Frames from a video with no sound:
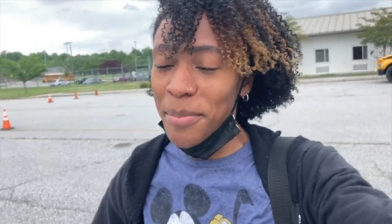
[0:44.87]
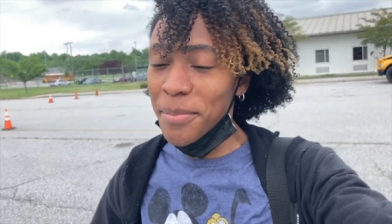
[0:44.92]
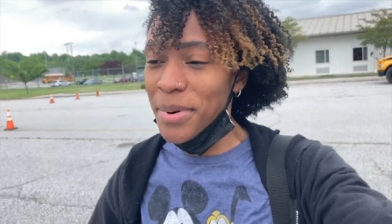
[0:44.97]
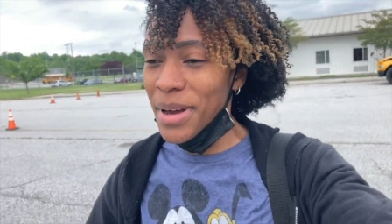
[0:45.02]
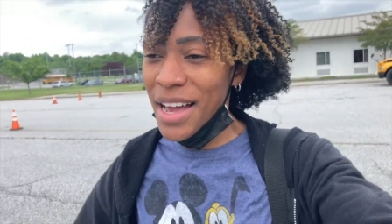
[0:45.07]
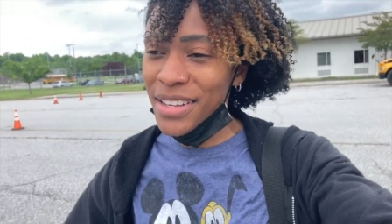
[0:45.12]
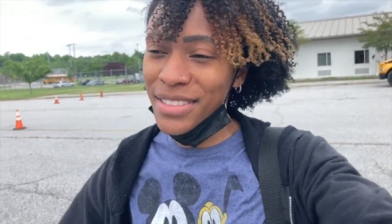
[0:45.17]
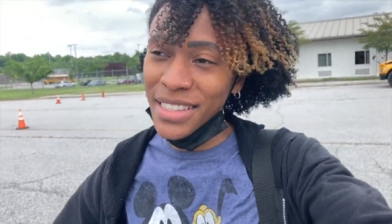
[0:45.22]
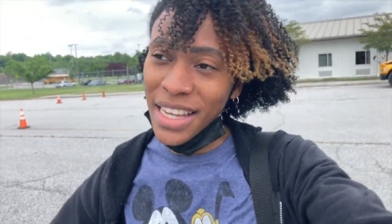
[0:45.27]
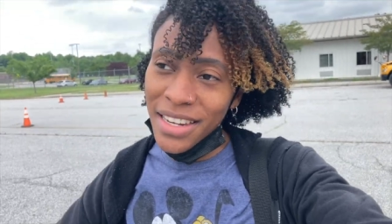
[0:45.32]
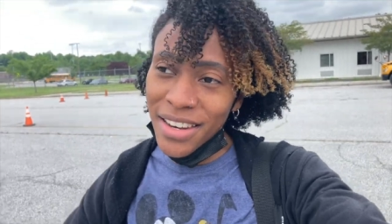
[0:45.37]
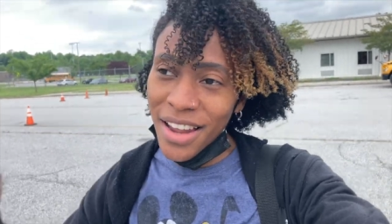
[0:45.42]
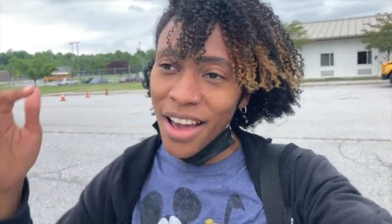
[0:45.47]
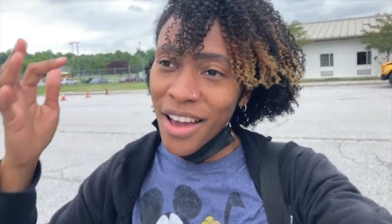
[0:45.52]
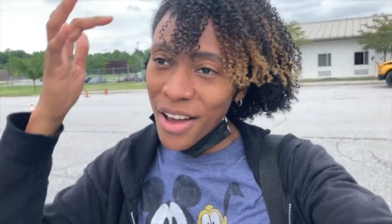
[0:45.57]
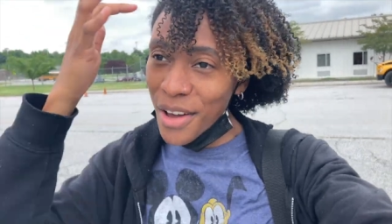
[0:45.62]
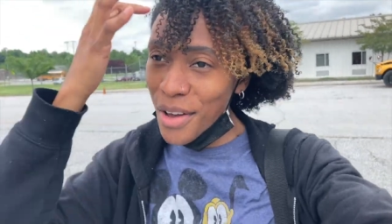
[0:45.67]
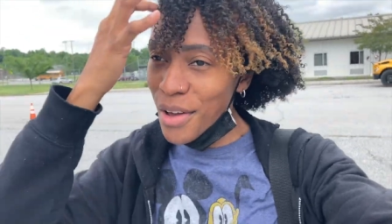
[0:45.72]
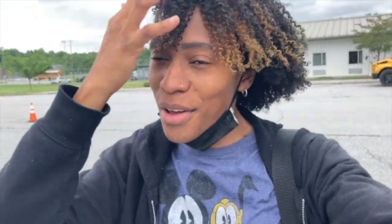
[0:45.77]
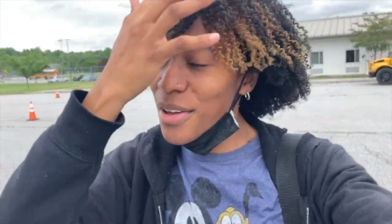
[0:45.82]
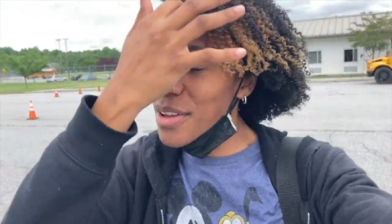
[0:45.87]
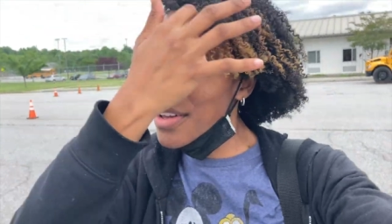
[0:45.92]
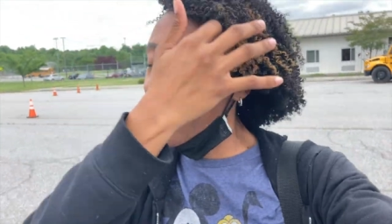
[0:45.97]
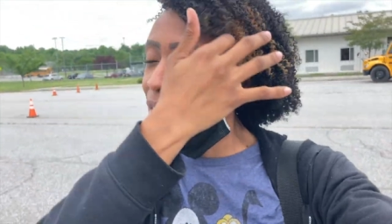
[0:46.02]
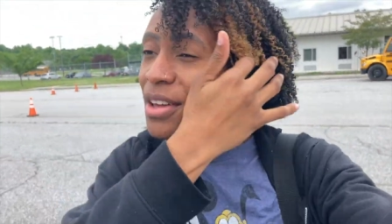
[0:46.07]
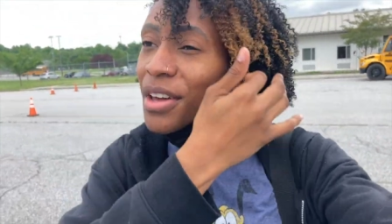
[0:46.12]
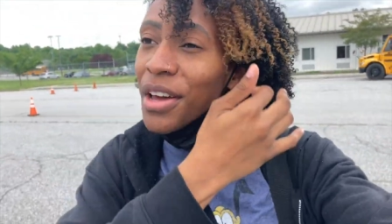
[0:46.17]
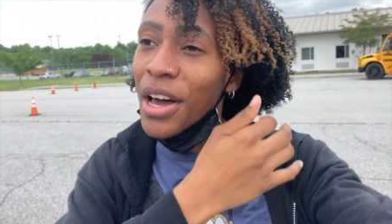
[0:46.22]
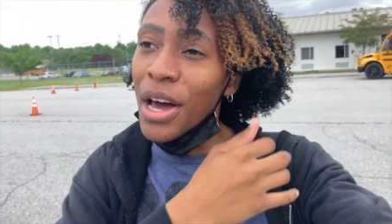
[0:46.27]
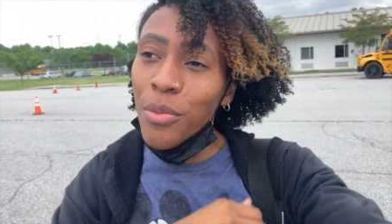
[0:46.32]
But I was like, no,
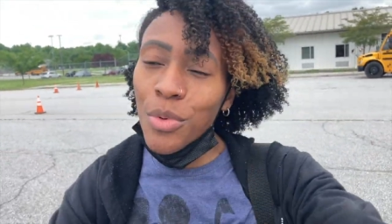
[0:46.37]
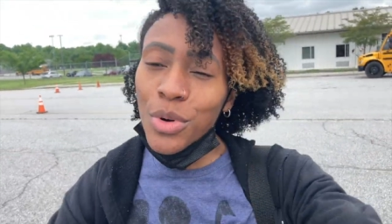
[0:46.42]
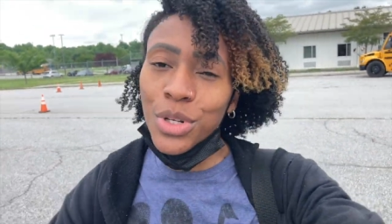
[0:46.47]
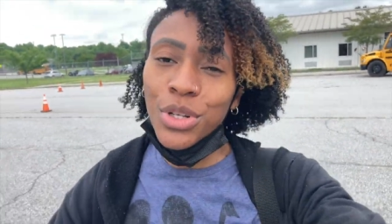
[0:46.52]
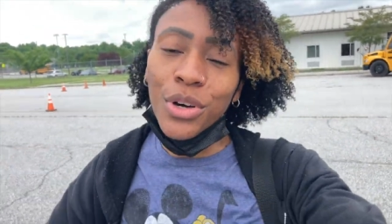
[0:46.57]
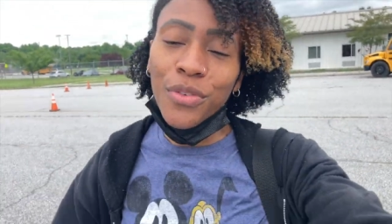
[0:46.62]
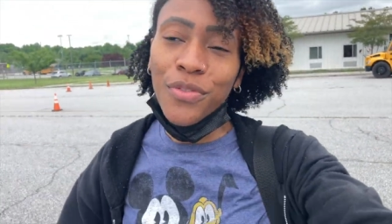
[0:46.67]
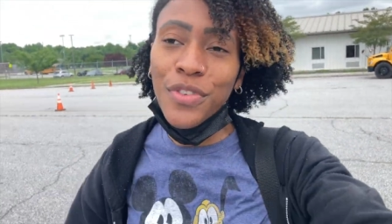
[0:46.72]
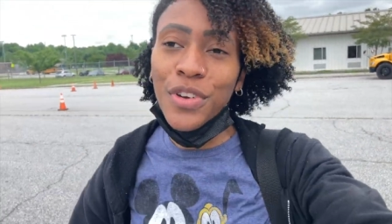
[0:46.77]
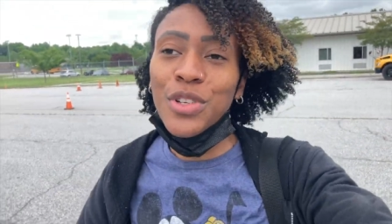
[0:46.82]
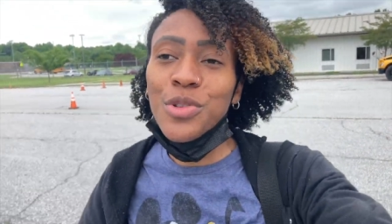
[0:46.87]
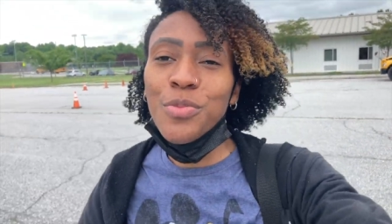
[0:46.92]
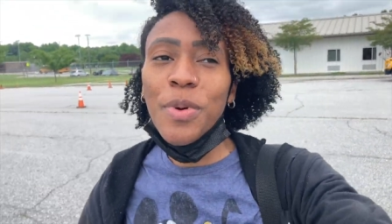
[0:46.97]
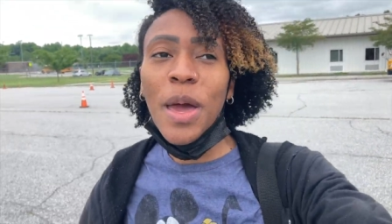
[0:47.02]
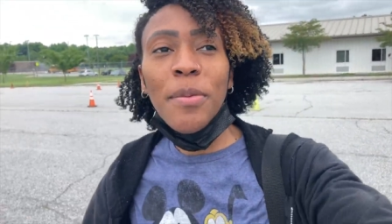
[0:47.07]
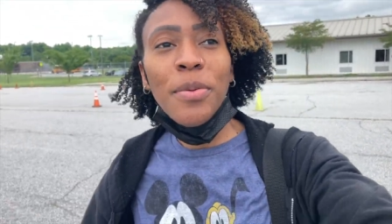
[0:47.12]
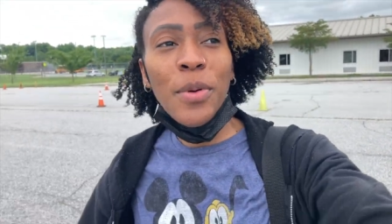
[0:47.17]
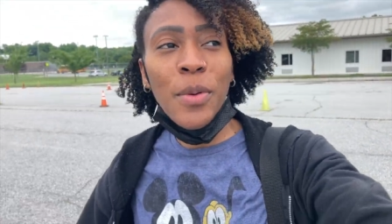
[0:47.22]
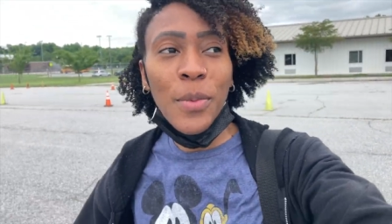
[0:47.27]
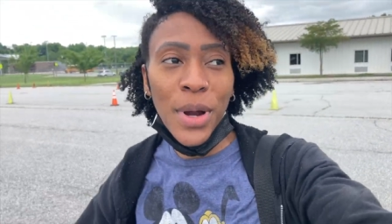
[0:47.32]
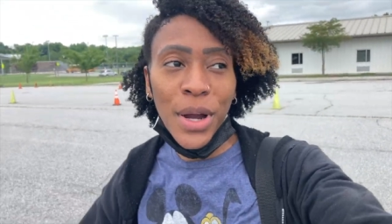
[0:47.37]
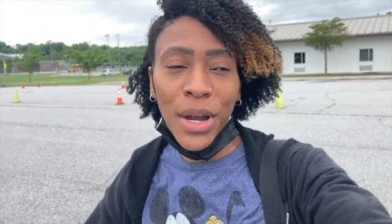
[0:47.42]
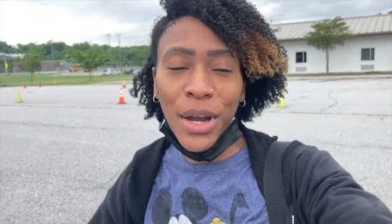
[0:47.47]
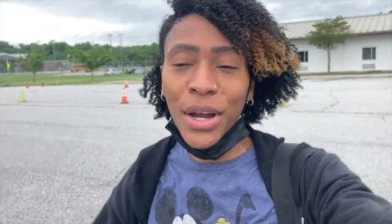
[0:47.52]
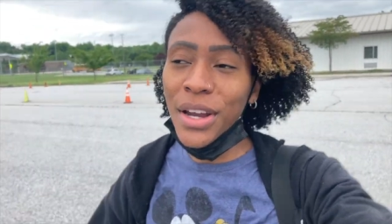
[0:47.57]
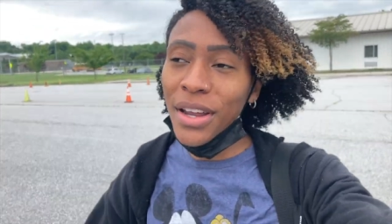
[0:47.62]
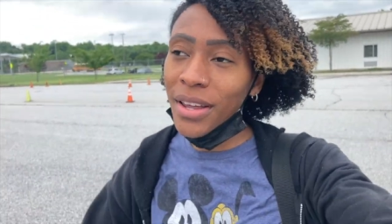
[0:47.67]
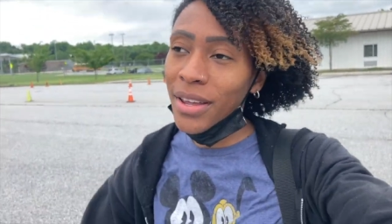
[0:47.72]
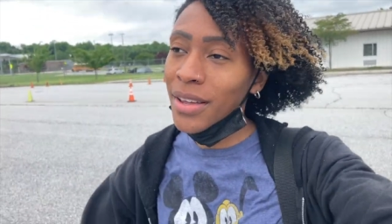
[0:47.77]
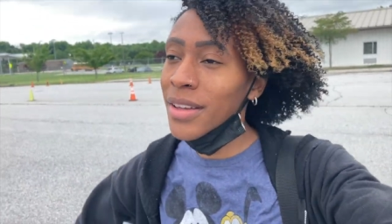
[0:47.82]
I want the official paperwork.